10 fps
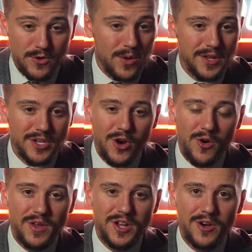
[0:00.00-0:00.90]
wanting to go,
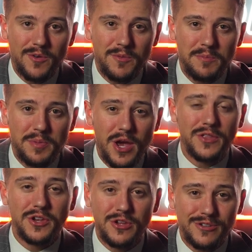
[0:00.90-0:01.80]
be on the
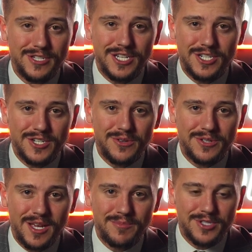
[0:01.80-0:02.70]
news because you're doing
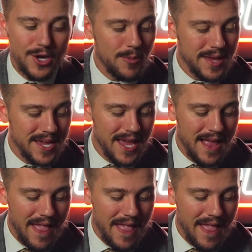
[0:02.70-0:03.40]
something so big,